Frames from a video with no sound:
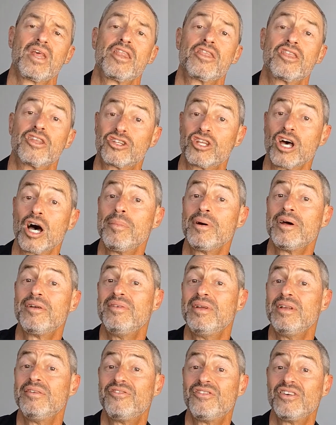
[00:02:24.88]
The tub had
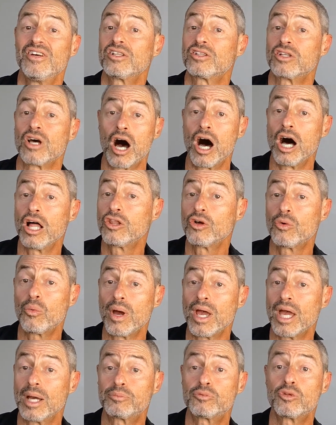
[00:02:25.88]
been filled all the
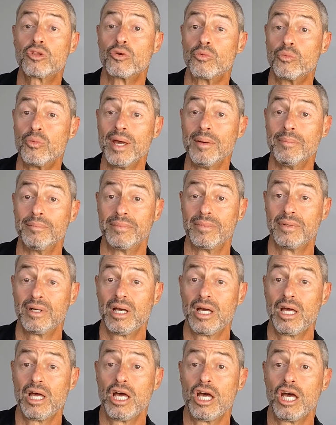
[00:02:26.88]
way up to the rim,
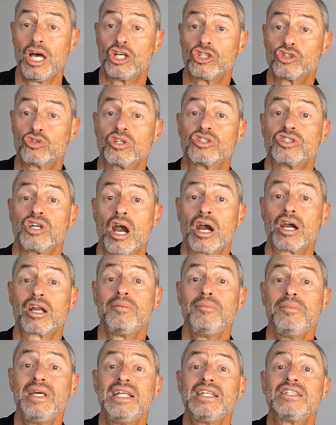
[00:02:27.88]
so as
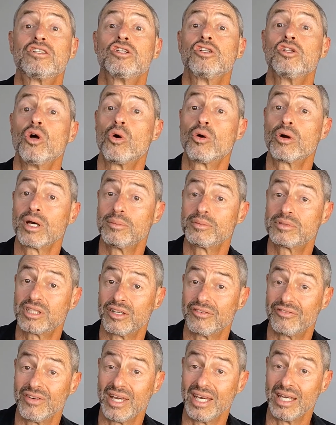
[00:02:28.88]
Archimedes lowered
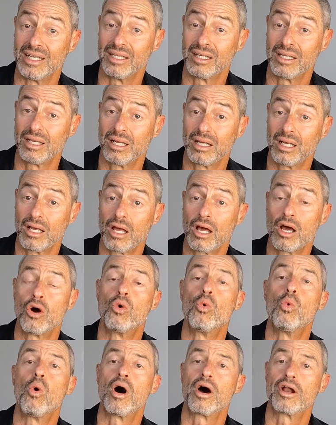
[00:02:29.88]
himself in,
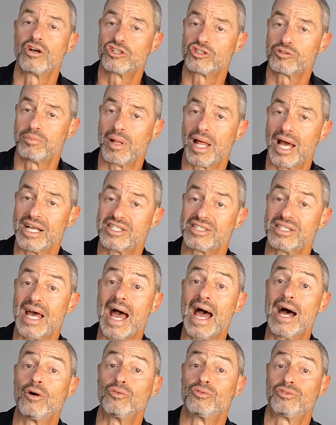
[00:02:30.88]
water splashed
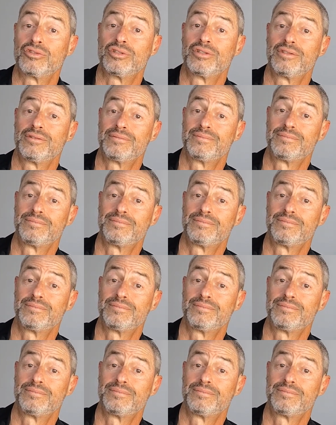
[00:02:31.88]
out.